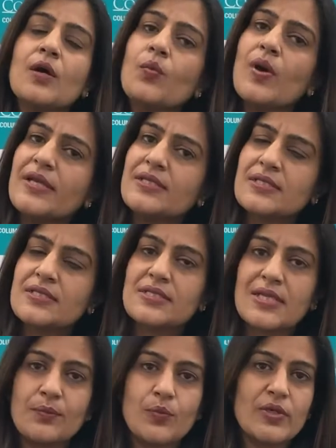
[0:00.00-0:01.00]
Now, why does
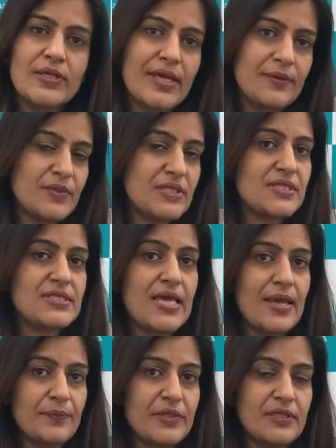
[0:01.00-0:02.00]
type 1 diabetes
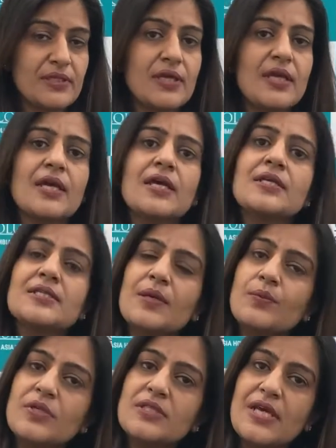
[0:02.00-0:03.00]
happen?
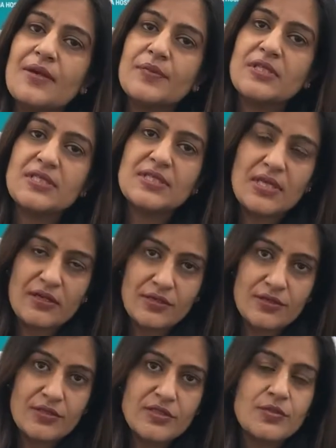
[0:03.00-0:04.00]
Type 1 diabetes
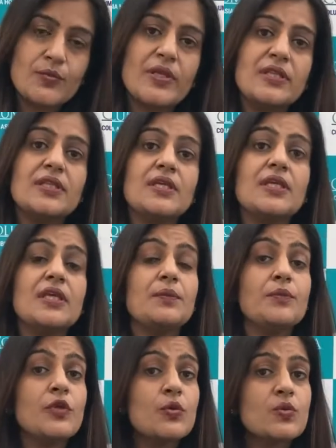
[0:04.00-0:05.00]
occurs when the
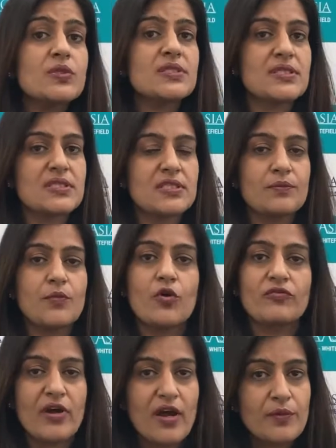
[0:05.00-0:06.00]
immune system
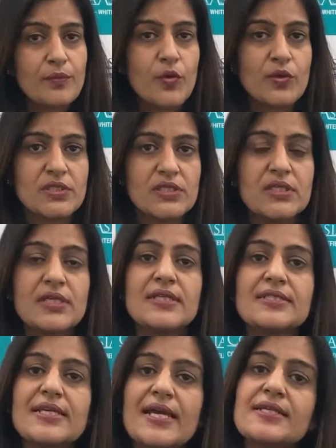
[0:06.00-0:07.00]
of our body
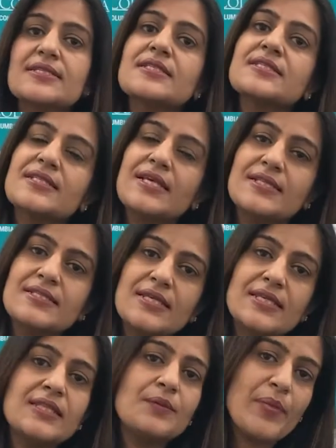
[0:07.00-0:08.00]
attacks the cells
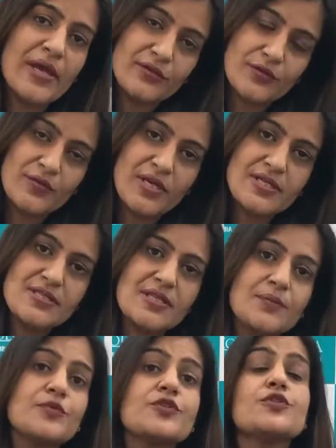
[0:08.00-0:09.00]
in the pancreas
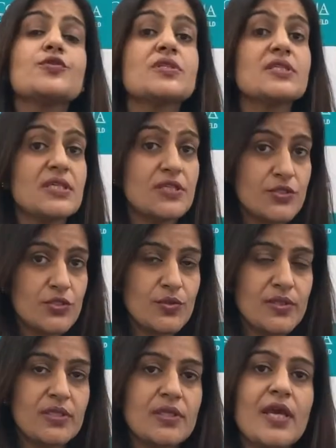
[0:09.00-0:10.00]
that produces
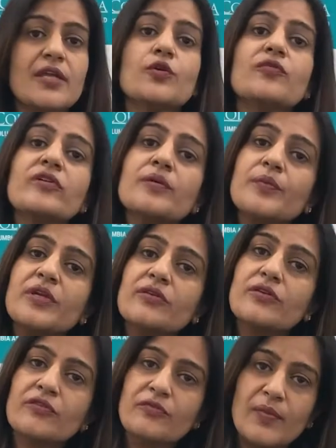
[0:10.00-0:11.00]
insulin, and over a
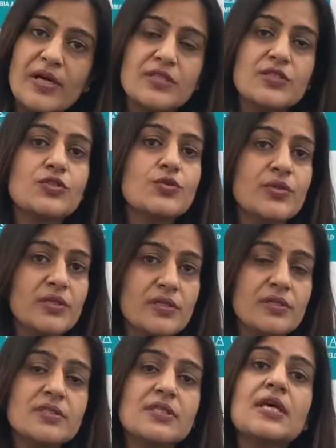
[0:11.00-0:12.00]
period of months to
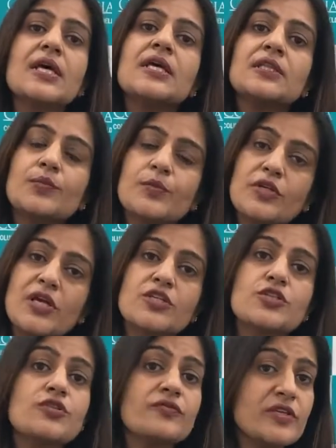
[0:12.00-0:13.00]
years, the
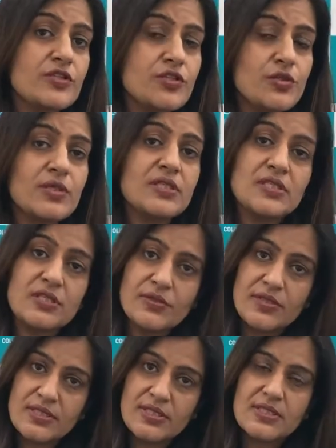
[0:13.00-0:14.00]
production of insulin
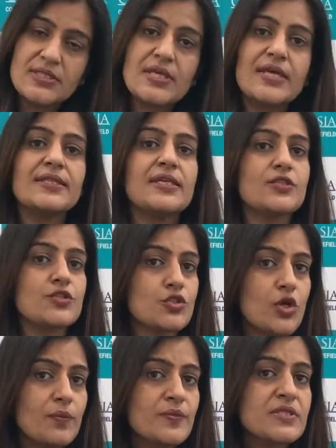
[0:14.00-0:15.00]
decreases and then
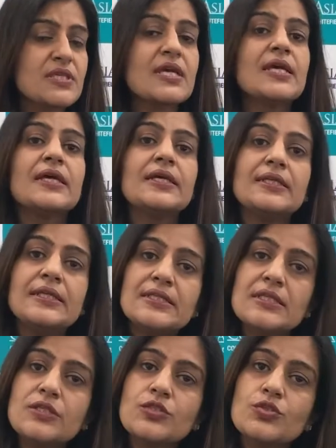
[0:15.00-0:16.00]
stops,
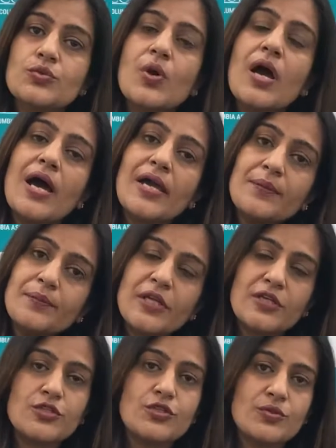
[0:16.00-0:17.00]
leading to high
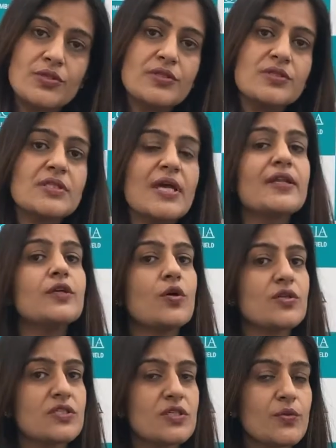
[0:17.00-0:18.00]
blood sugars and
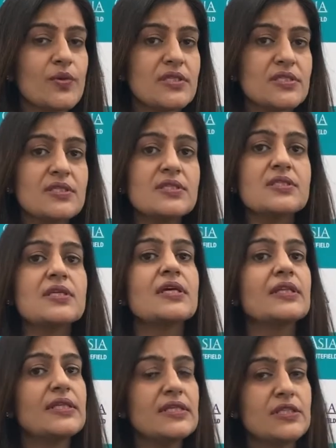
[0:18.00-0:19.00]
consequences
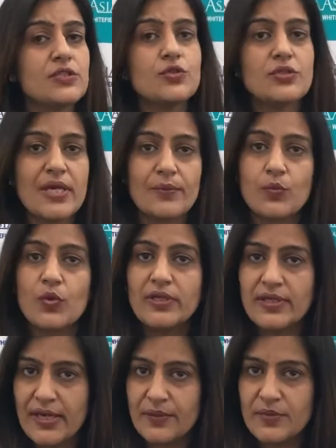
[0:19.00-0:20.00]
leading to type
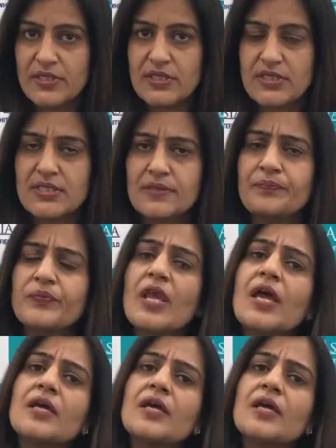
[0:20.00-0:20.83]
1 diabetes.